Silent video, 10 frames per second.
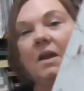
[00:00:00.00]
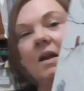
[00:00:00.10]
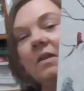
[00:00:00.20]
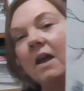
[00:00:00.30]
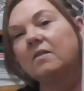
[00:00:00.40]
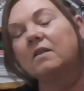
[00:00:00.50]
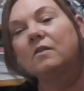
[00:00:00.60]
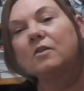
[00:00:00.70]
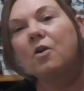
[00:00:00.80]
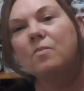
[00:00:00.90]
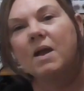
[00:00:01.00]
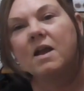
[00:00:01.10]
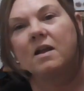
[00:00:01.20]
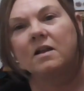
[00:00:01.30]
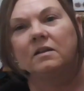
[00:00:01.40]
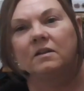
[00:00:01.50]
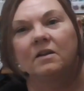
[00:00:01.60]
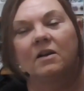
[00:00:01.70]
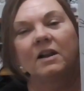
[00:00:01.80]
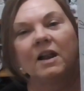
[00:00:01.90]
And that's a
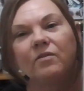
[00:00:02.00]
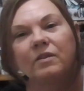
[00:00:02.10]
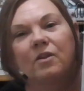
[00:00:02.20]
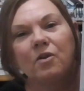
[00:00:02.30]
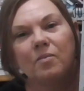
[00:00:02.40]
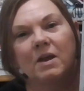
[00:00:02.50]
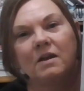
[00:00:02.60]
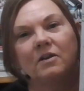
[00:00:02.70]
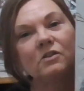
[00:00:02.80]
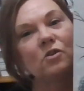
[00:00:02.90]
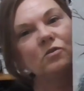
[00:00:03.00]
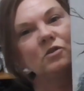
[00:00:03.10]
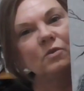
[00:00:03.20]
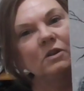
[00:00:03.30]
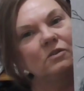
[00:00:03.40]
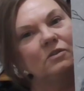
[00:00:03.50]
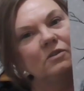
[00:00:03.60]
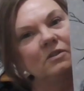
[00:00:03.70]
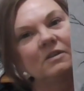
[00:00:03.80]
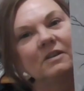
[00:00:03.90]
snowman. I love snowmen, I told you I
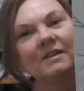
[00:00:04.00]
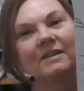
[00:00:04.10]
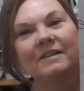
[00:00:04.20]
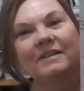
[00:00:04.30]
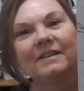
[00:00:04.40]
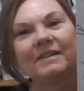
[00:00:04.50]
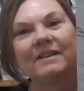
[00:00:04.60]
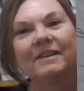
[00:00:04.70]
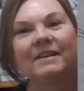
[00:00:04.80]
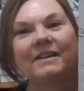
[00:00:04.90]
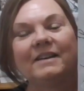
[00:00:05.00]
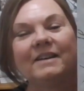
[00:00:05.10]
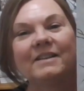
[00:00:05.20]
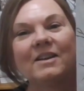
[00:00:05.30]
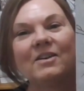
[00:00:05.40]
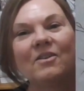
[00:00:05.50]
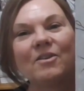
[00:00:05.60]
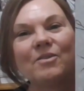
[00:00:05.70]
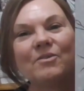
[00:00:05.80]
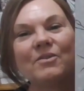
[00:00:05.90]
do. So
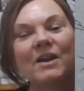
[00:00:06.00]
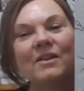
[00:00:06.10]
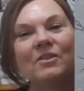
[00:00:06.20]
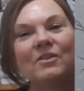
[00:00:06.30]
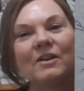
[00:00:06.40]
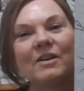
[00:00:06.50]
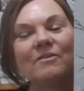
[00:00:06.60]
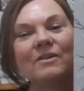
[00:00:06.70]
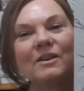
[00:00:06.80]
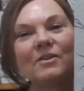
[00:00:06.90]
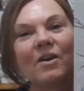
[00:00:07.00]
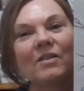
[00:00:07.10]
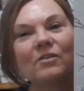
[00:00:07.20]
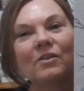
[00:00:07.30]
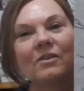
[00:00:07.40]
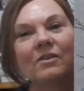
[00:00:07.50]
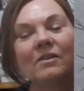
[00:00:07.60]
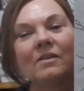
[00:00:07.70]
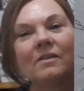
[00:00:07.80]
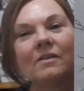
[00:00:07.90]
I thought that turned out really nice too.